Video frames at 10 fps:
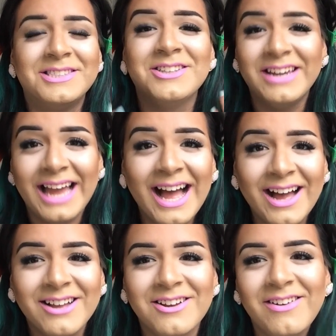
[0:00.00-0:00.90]
So
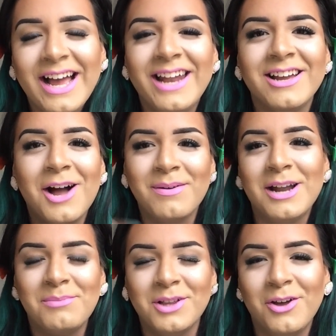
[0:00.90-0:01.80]
yeah, go ahead and comment
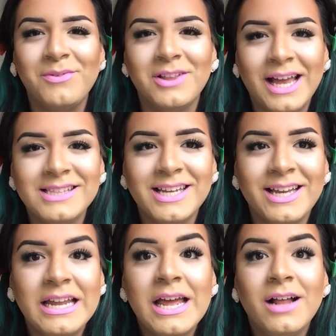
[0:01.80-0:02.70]
down below if you liked
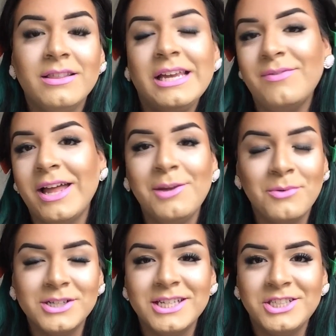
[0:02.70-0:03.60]
it. Leave any
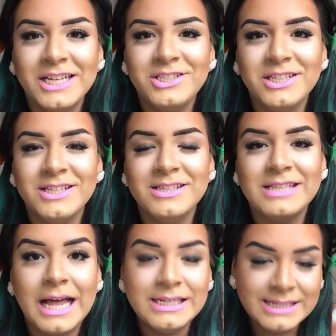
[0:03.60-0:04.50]
more suggestions
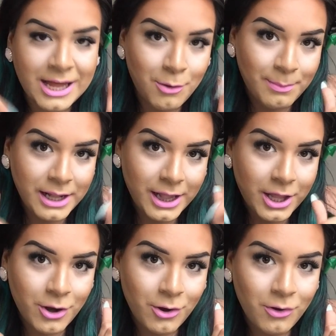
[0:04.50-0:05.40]
down
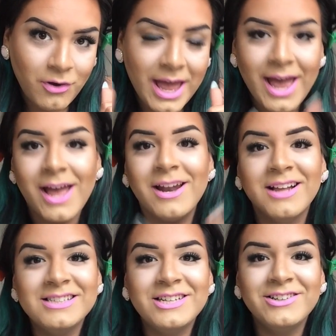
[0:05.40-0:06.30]
below. And
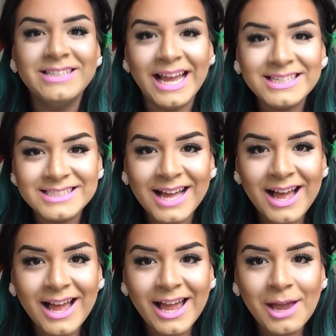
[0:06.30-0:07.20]
until next
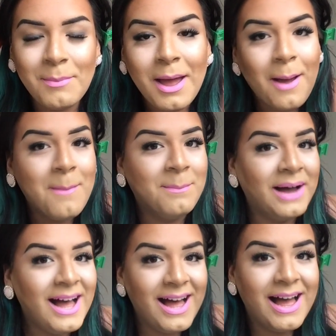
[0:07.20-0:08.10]
time,
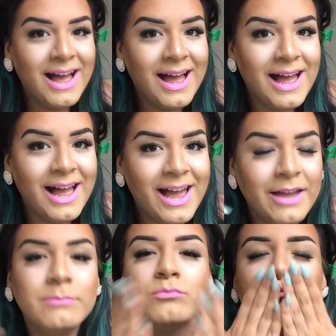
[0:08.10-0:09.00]

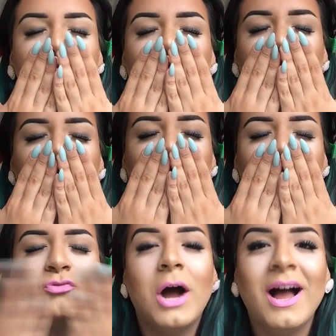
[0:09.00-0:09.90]
bye.
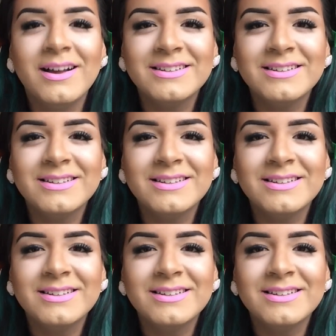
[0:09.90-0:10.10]
Mwah.